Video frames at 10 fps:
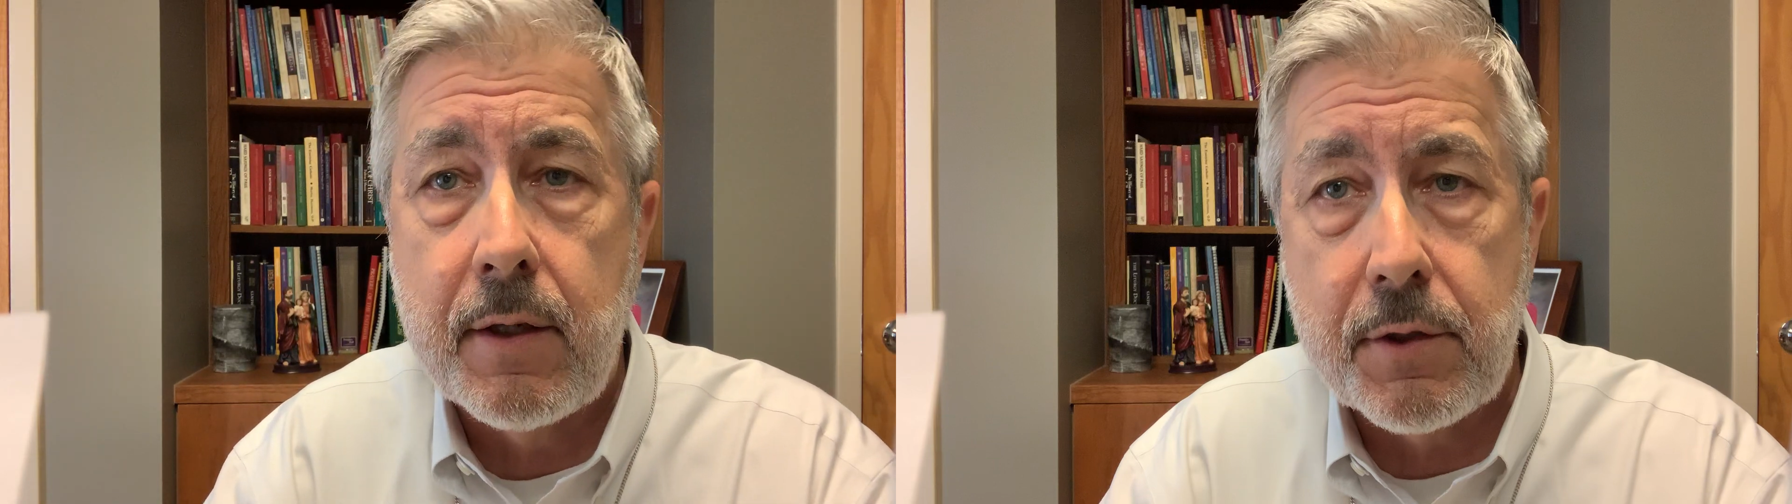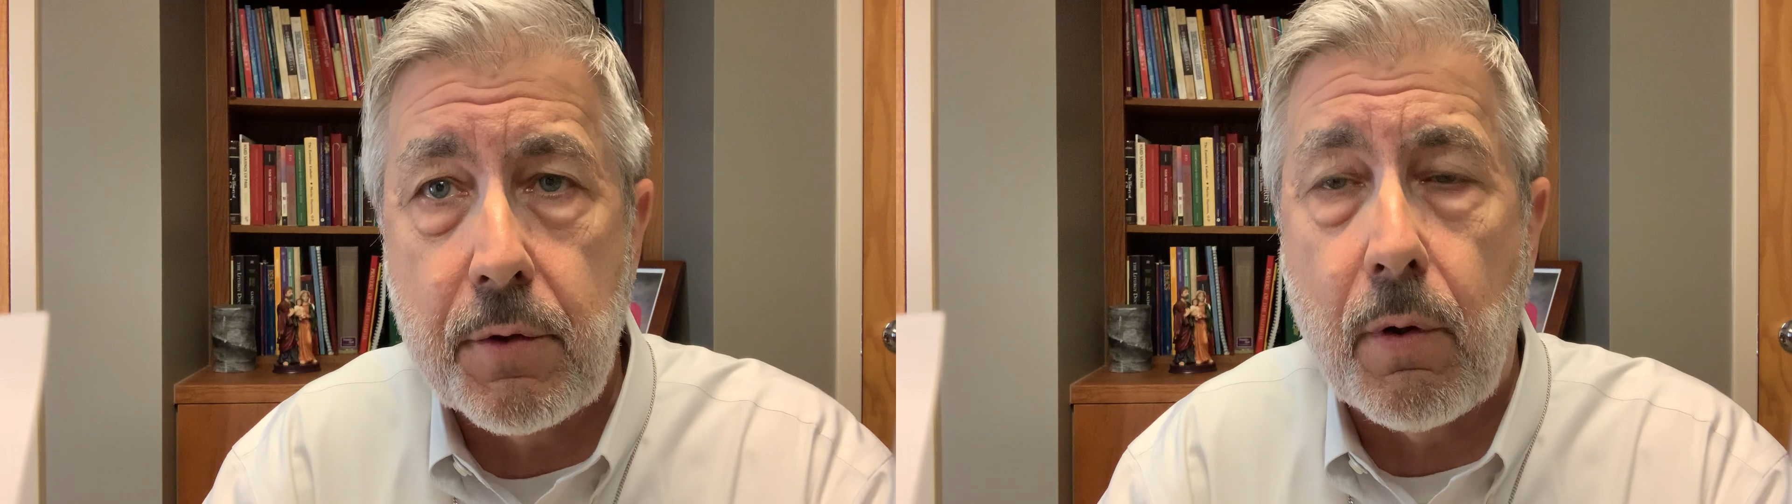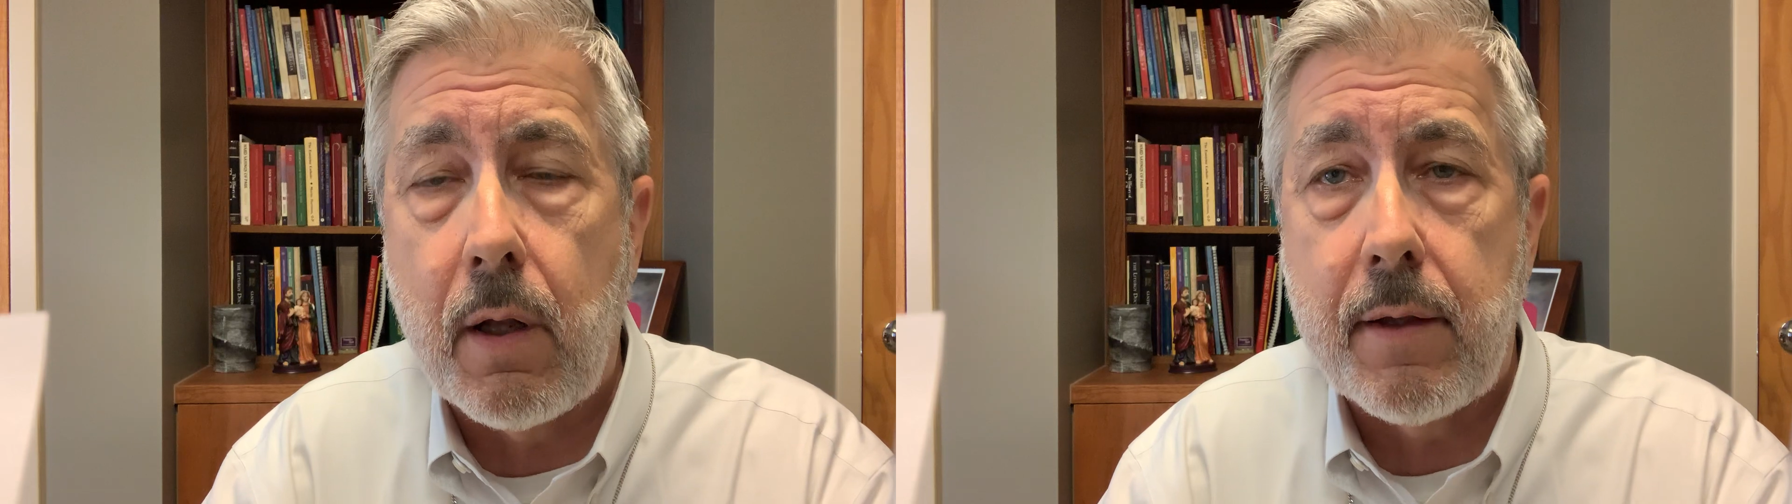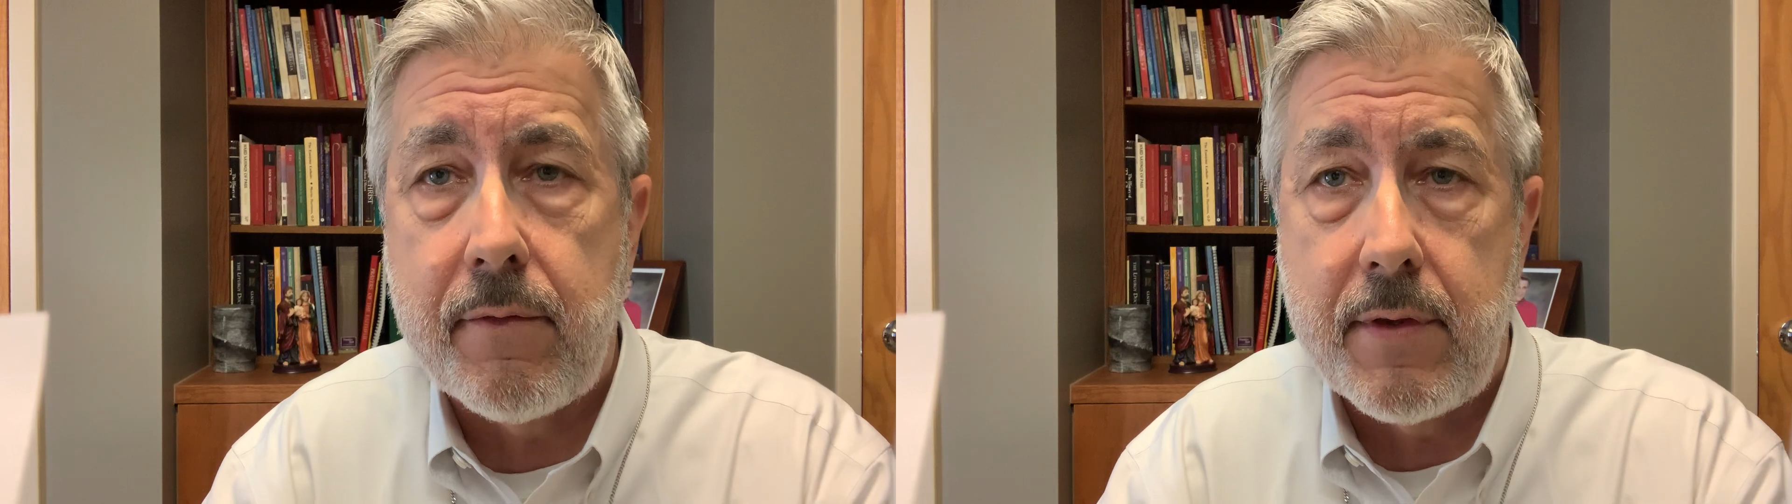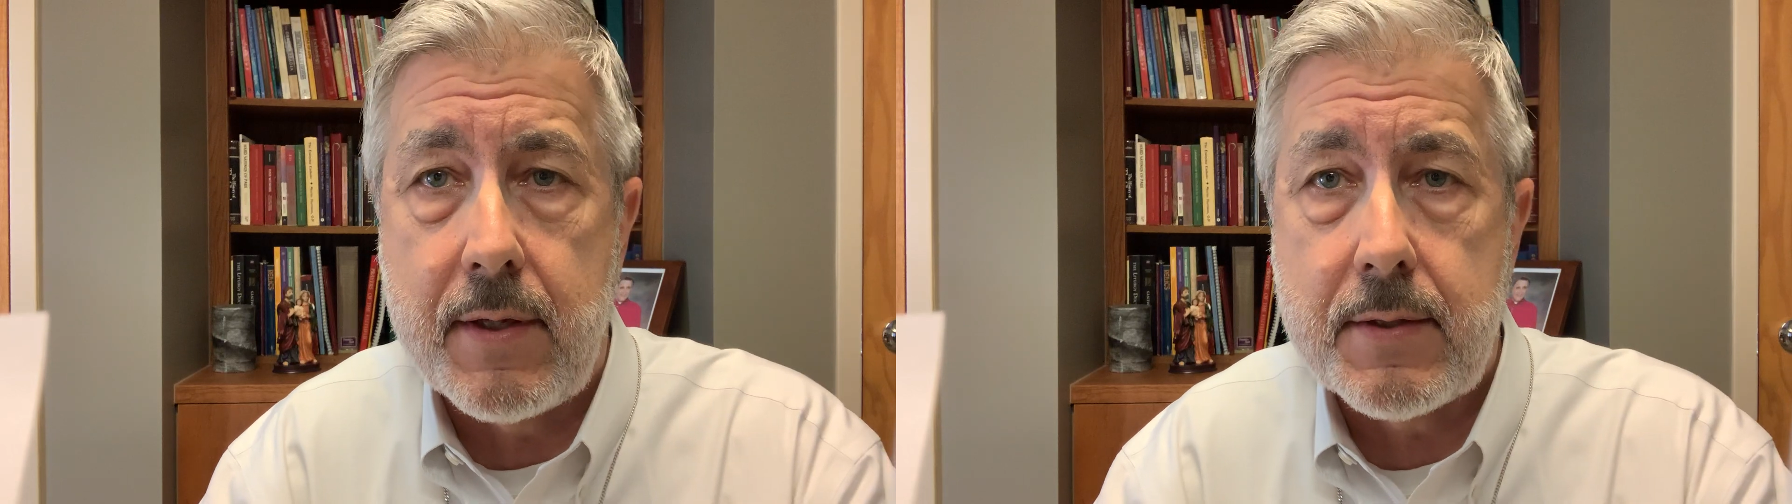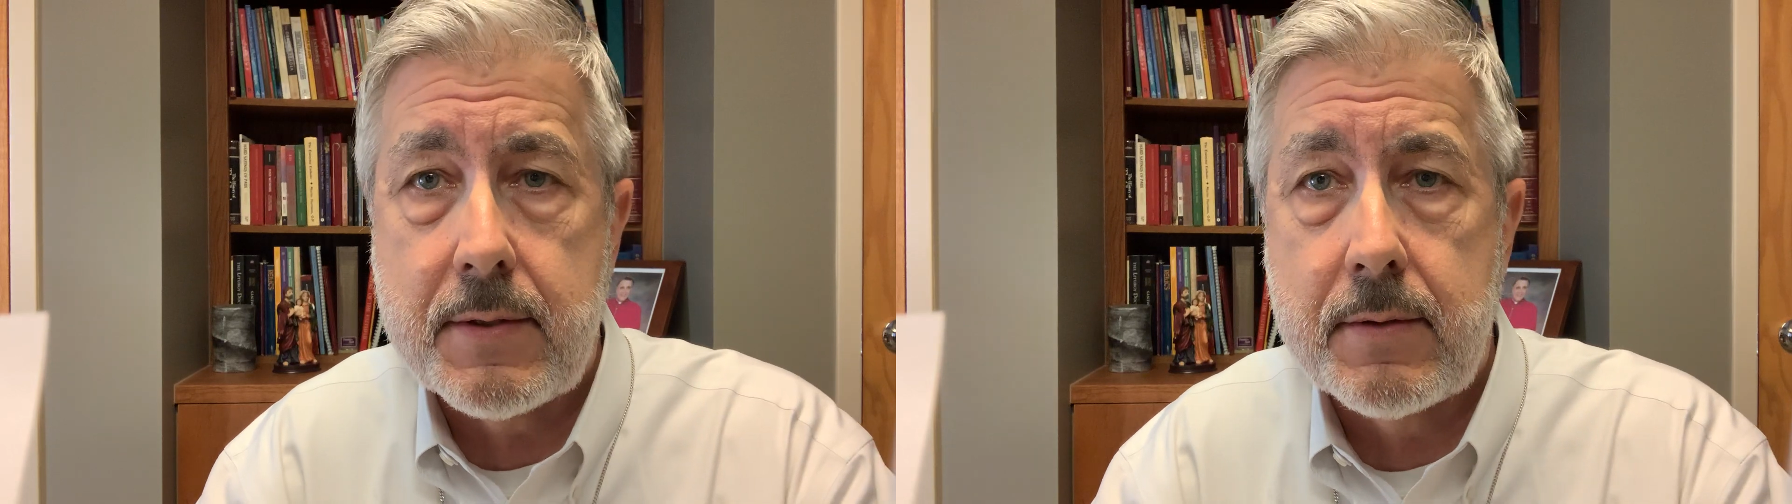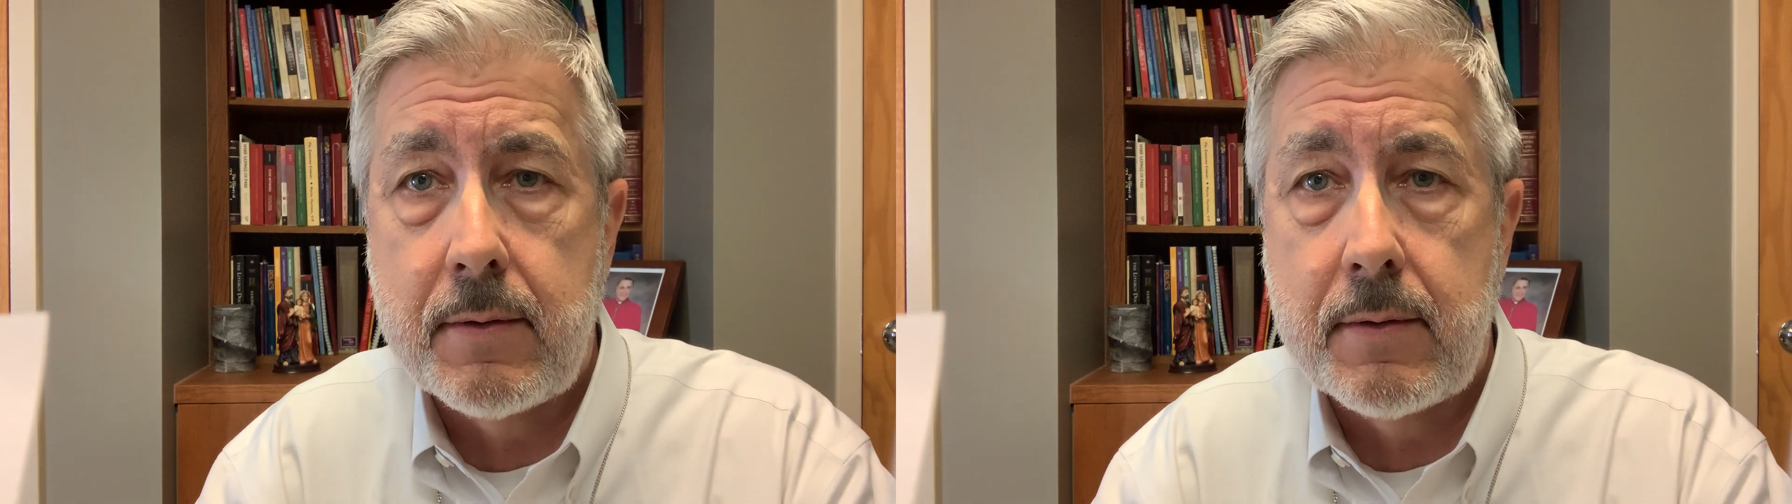to all of this.